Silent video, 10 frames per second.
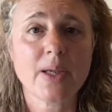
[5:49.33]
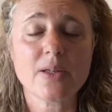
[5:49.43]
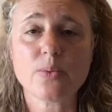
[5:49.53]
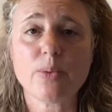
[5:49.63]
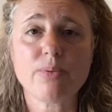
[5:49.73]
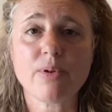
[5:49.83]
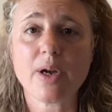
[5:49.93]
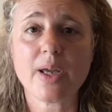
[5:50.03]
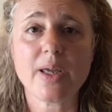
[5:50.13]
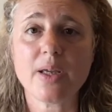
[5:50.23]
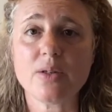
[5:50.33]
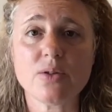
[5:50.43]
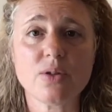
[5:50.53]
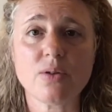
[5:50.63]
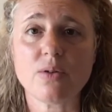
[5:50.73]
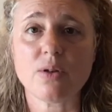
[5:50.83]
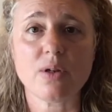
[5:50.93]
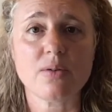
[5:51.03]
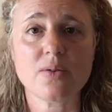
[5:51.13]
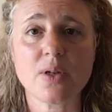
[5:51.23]
as we pray into
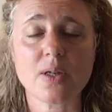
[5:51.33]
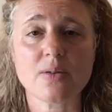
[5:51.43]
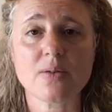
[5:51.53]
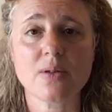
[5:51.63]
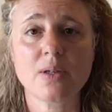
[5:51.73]
those things.